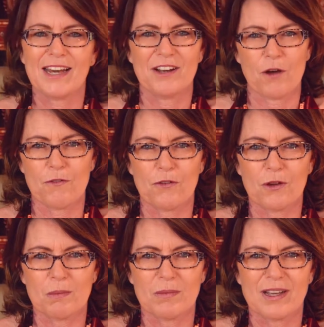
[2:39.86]
in
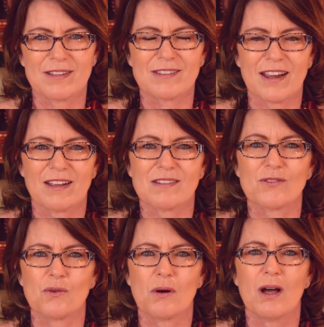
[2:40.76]
affirm stands
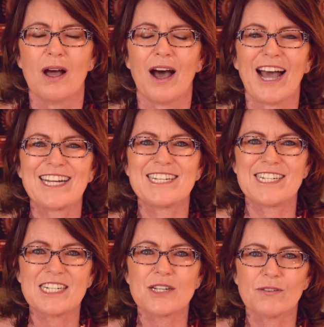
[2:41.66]
for
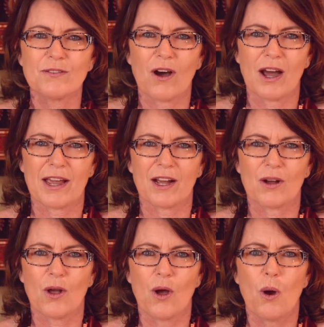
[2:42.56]
identifying
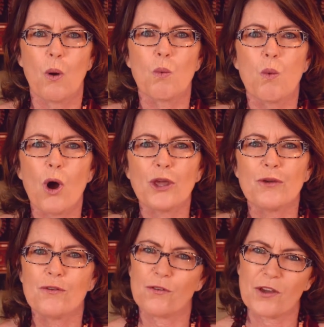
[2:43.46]
what
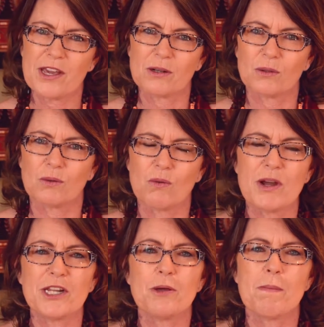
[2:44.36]
you feel
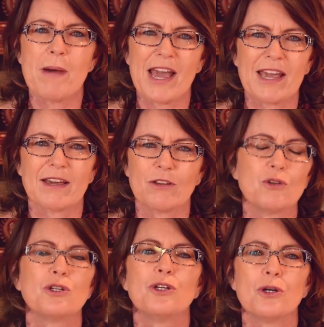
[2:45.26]
when you make
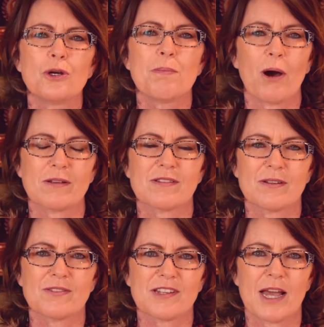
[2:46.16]
your new
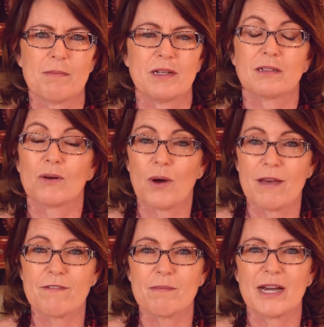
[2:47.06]
positive statement or
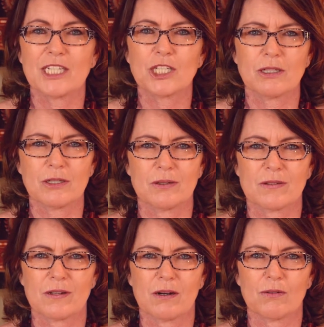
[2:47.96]
affirmation to
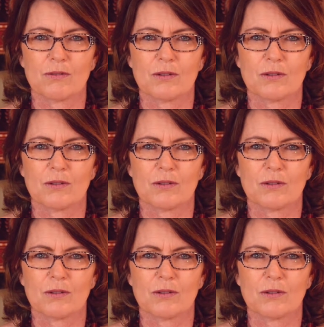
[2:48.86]
yourself.